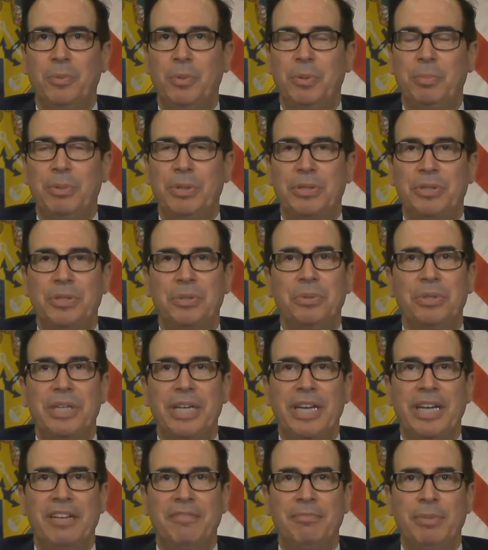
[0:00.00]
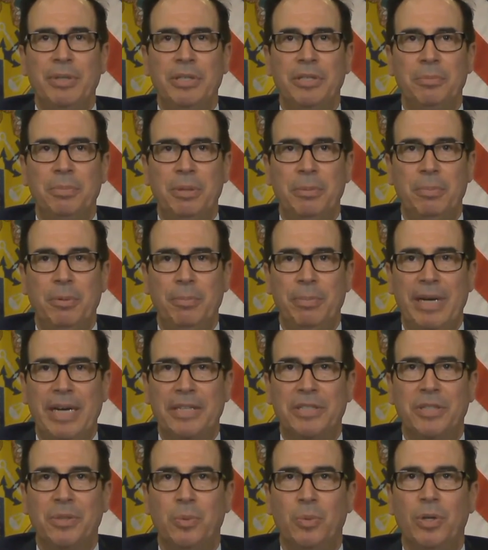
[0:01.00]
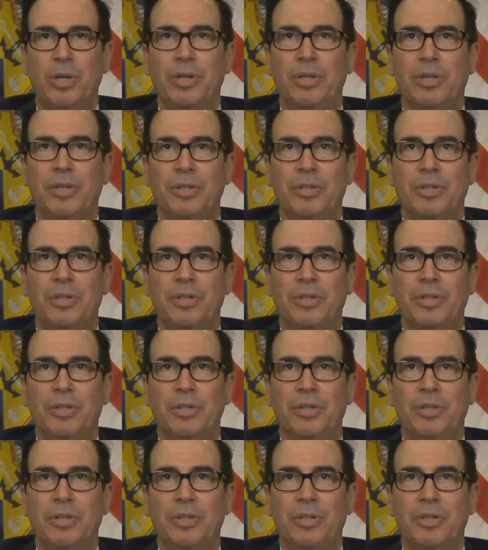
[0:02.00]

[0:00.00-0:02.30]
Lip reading: We put 2.5 million people back to work.